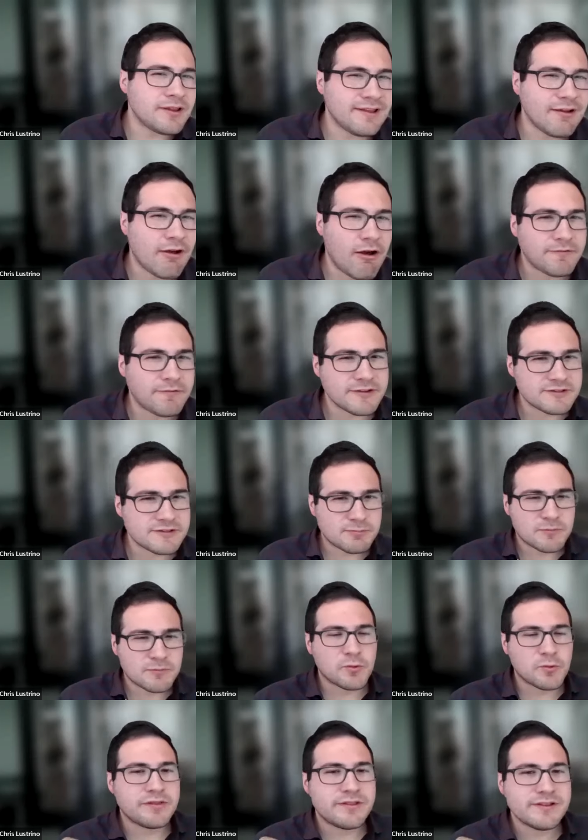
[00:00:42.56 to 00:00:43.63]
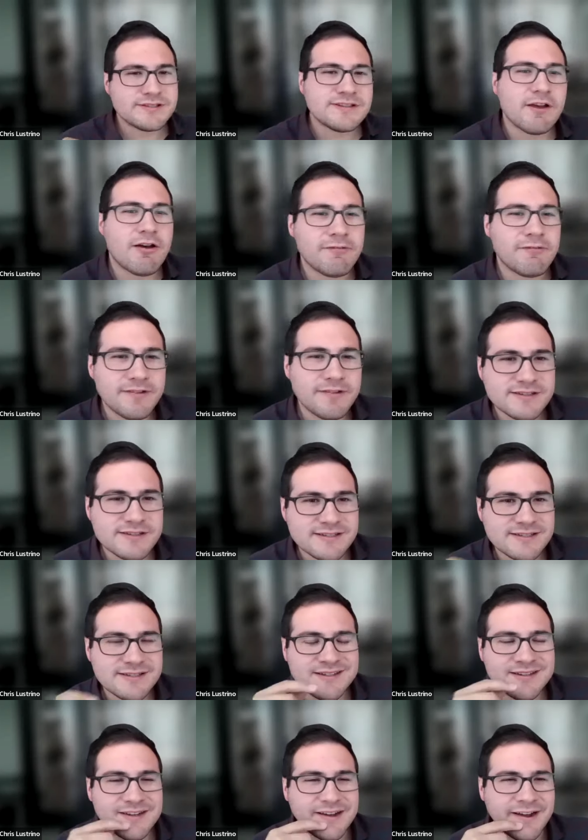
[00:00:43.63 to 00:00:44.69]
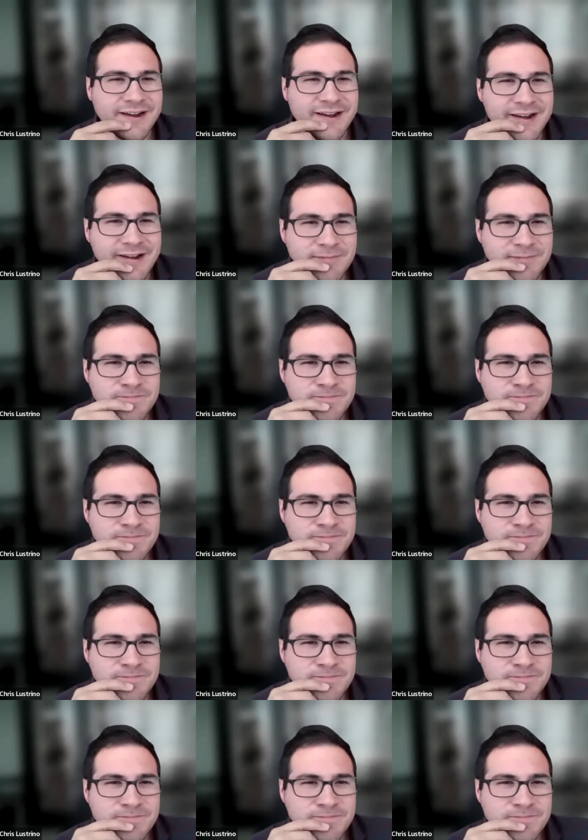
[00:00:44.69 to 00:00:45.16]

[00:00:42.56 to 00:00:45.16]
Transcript: to the office before this office. Yeah, um,